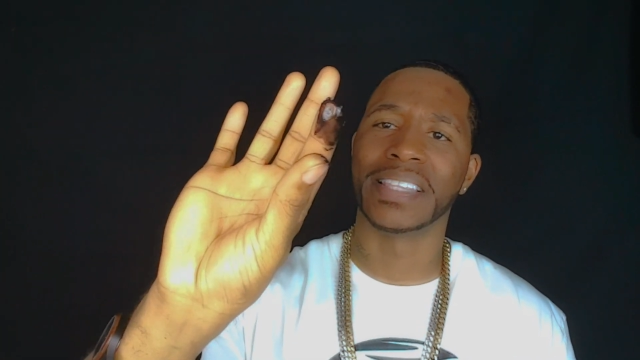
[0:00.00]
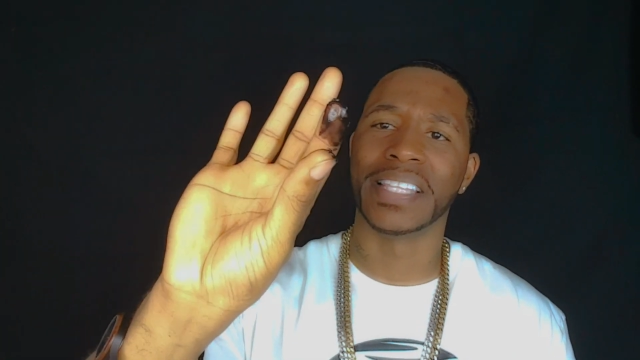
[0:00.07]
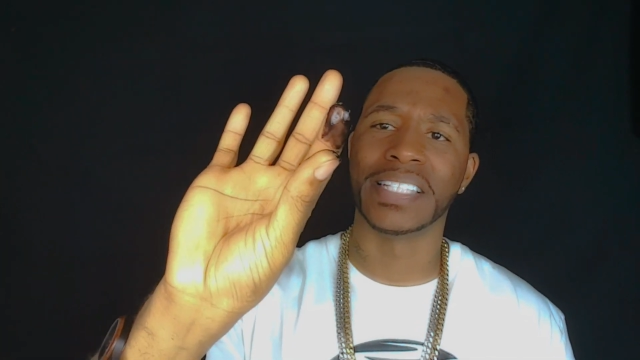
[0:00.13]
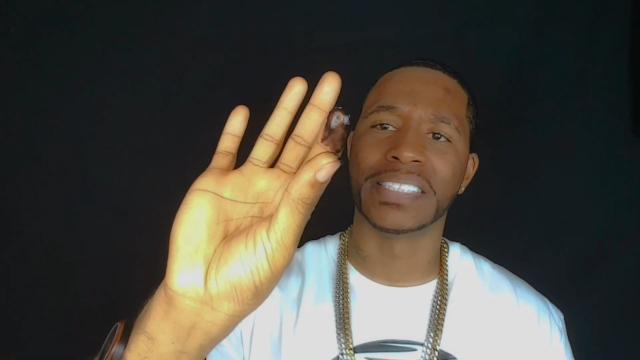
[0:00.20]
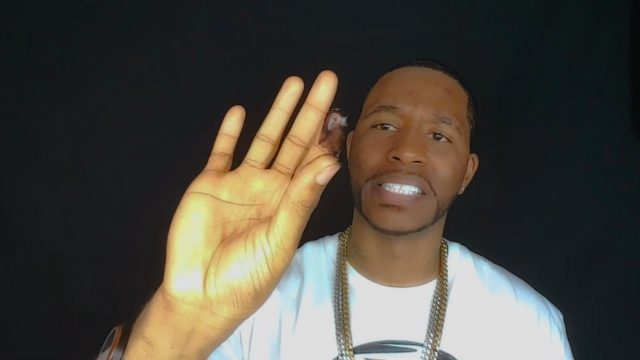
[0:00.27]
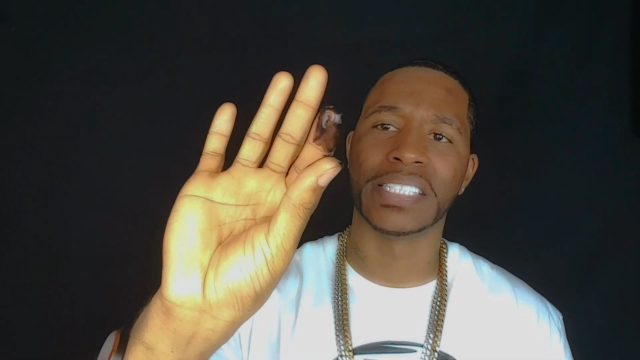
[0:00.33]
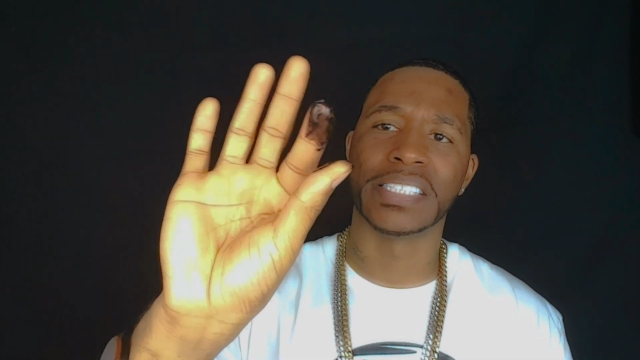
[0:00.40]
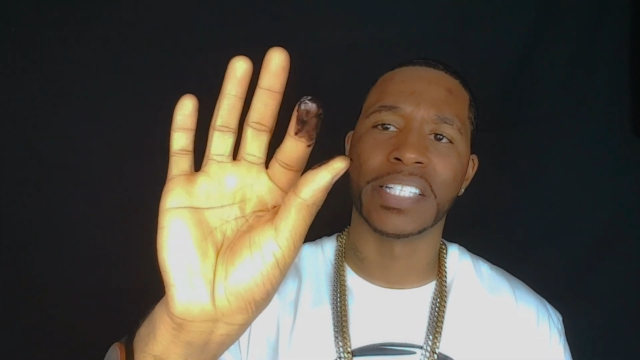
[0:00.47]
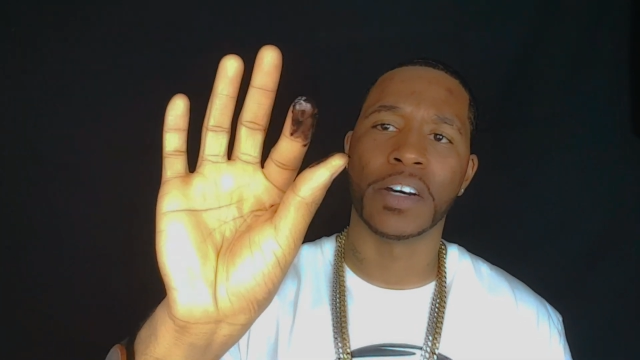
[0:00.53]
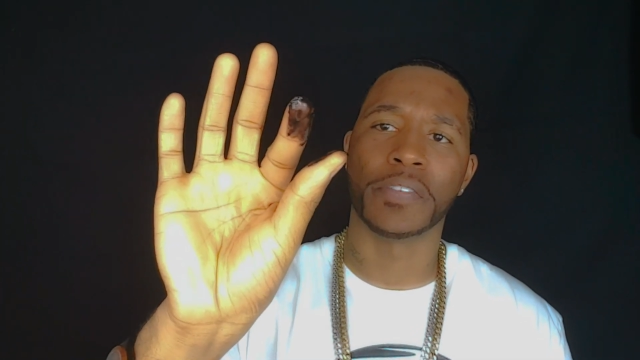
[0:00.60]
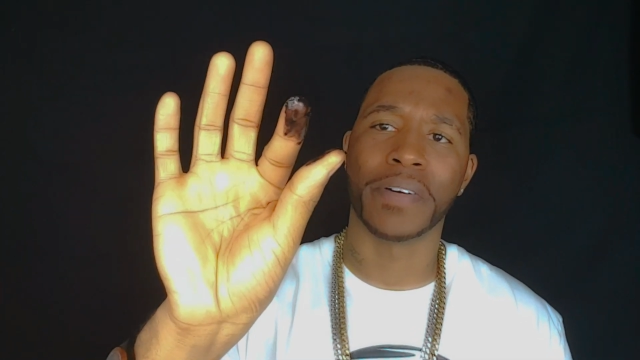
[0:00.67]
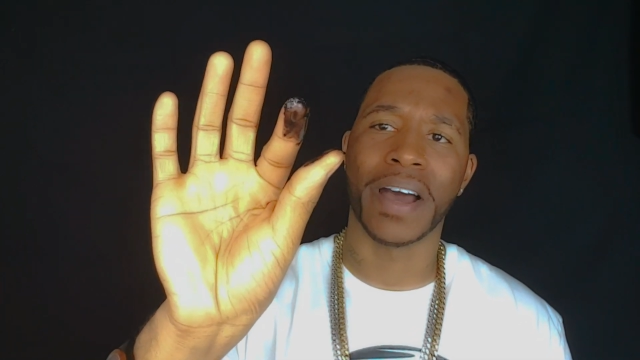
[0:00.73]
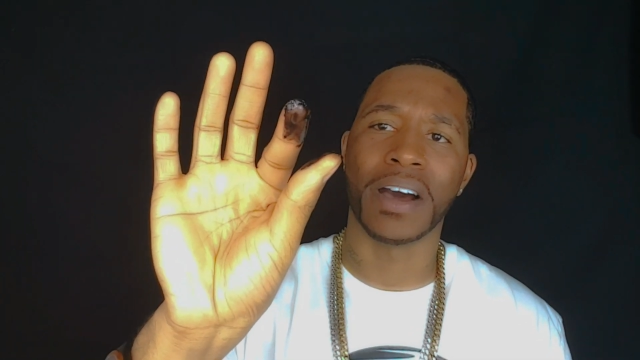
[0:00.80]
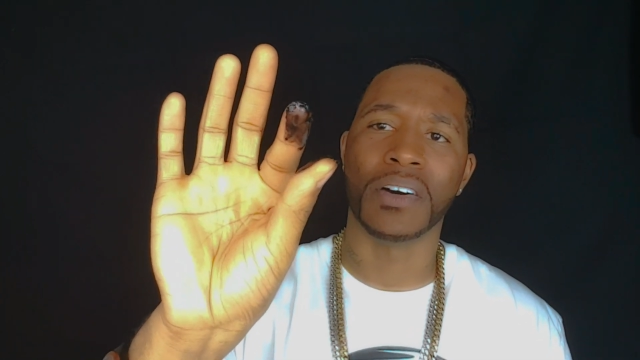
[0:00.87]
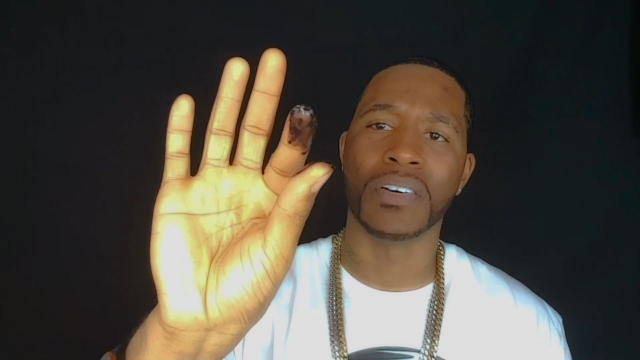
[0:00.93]
thins itself
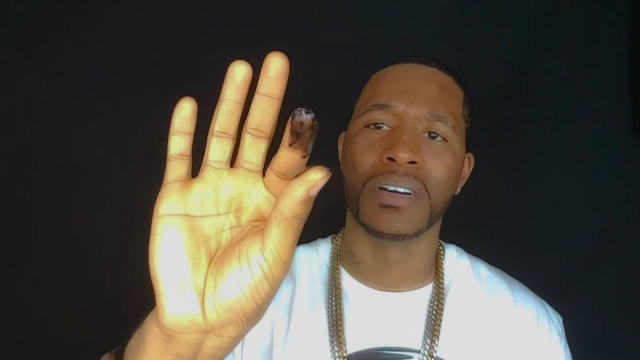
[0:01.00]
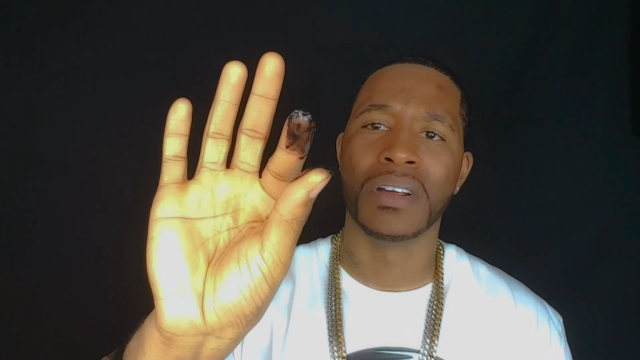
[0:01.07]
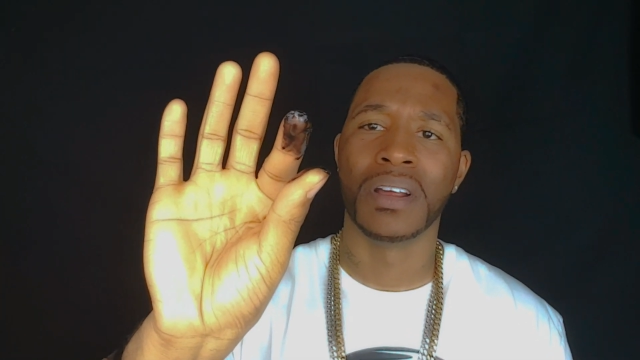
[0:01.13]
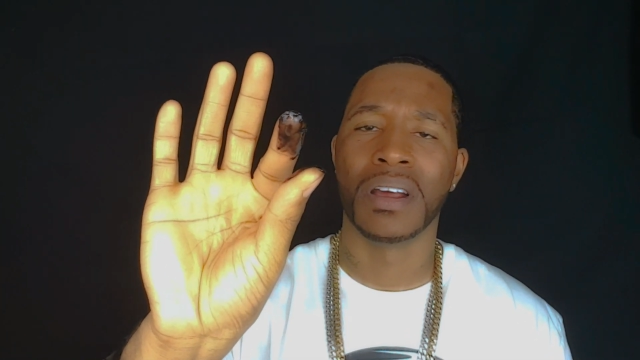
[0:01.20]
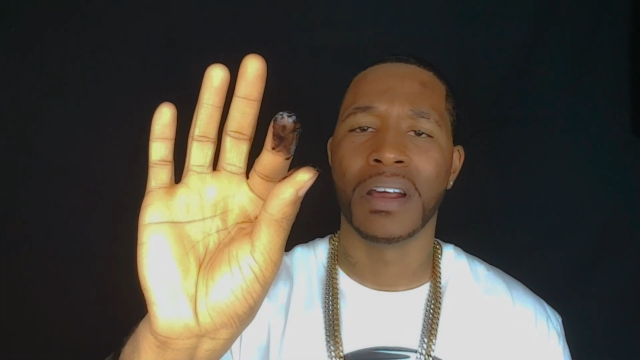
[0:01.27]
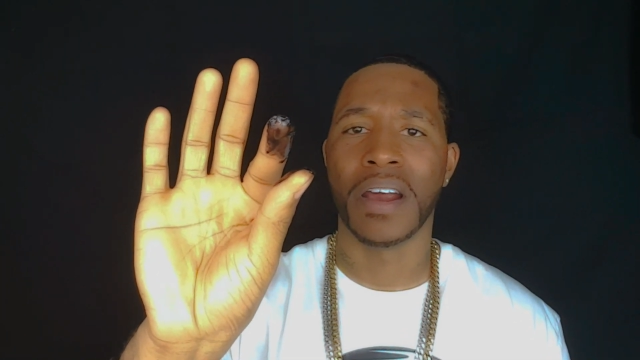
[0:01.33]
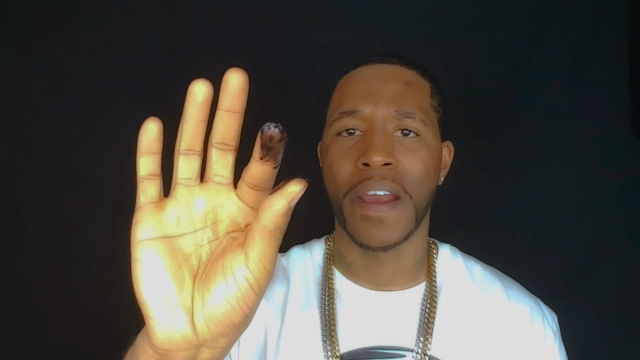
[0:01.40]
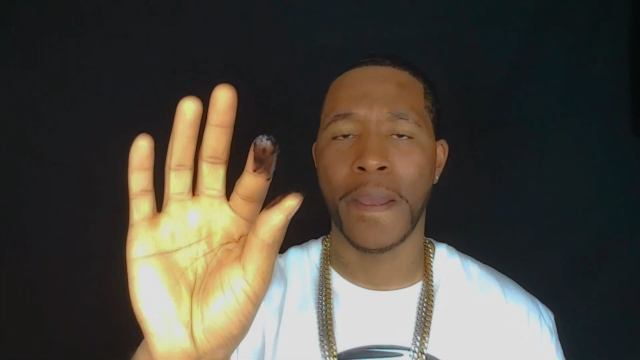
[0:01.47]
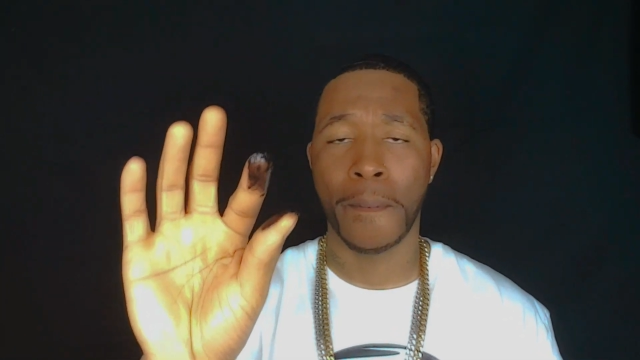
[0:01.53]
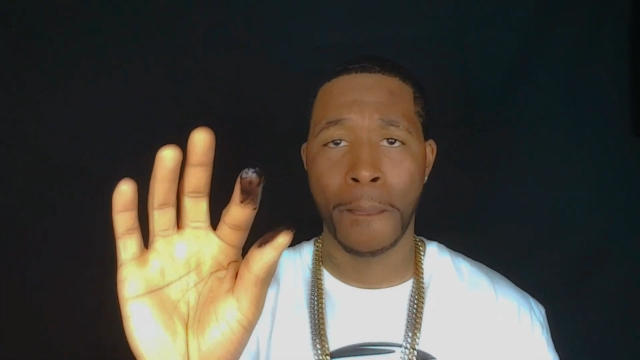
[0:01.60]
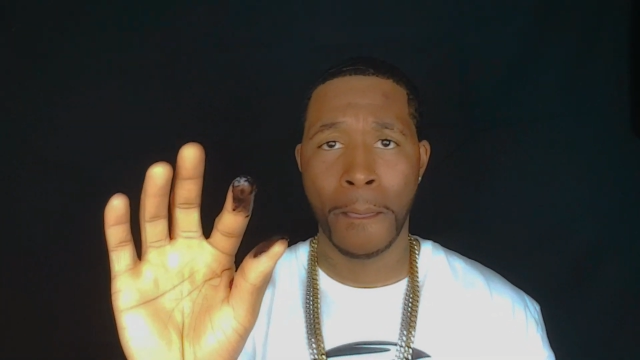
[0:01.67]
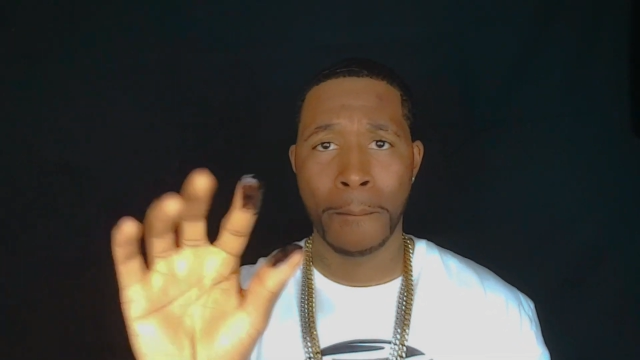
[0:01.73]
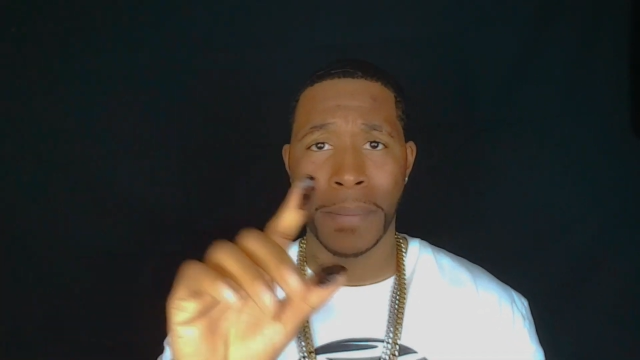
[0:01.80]
out, alright?